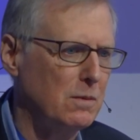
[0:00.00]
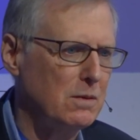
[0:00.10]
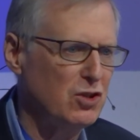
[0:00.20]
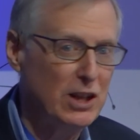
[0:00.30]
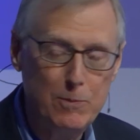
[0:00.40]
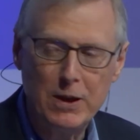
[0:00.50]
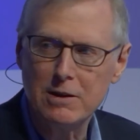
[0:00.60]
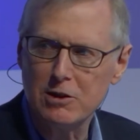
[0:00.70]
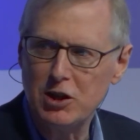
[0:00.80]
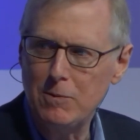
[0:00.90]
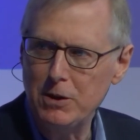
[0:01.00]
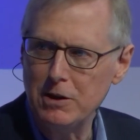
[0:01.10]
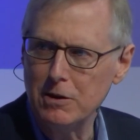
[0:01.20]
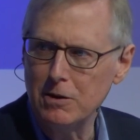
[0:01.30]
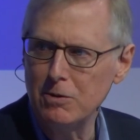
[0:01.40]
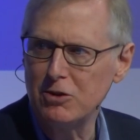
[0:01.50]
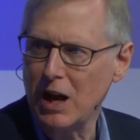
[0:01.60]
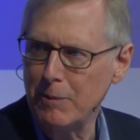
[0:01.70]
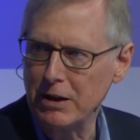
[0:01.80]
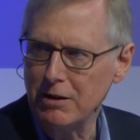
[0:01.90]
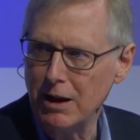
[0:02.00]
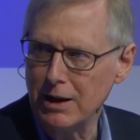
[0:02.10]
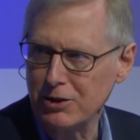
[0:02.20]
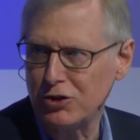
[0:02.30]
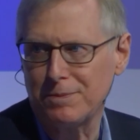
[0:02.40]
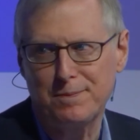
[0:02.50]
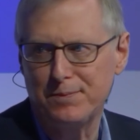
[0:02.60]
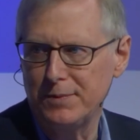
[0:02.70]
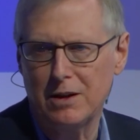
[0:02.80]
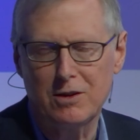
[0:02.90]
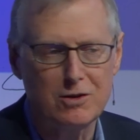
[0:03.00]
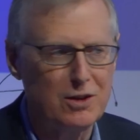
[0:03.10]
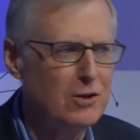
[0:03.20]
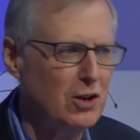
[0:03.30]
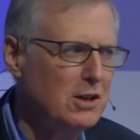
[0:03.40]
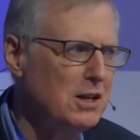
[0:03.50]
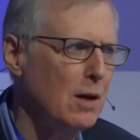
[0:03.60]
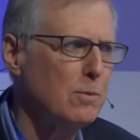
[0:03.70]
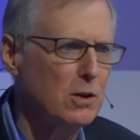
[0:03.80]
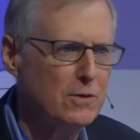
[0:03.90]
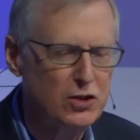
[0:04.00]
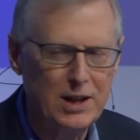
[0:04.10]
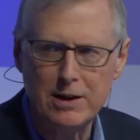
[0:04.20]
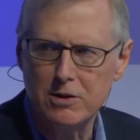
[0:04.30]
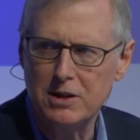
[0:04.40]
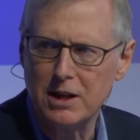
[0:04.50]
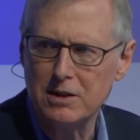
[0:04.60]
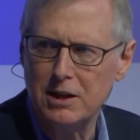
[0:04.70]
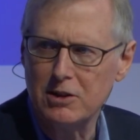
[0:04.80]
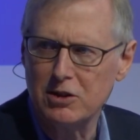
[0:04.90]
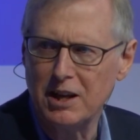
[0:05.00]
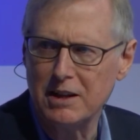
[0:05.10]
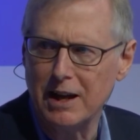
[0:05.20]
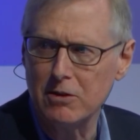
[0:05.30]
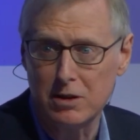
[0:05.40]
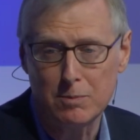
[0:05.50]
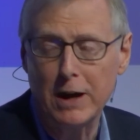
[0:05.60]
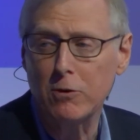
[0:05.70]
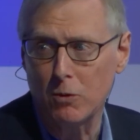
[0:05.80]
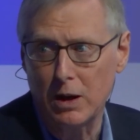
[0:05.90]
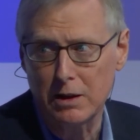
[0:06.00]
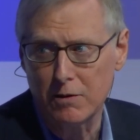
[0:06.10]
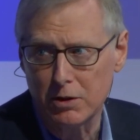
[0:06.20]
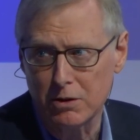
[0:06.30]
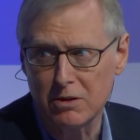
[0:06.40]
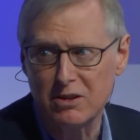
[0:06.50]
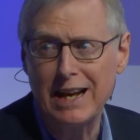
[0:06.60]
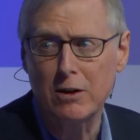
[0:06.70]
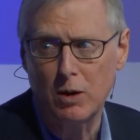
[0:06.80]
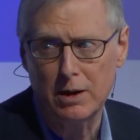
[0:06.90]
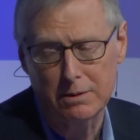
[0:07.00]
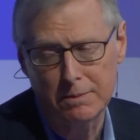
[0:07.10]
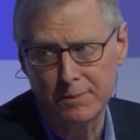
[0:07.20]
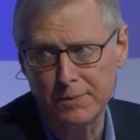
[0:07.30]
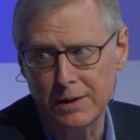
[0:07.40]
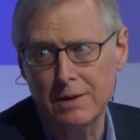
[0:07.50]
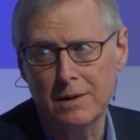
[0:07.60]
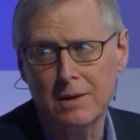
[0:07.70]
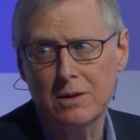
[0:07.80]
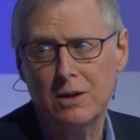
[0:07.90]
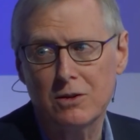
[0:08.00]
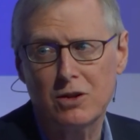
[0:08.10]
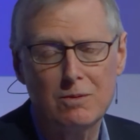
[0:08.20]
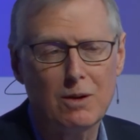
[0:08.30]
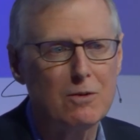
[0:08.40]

sleeping the CPU, stopping clocks. There's a number of standard techniques to get down to the microwatt level or nanowatt. So you want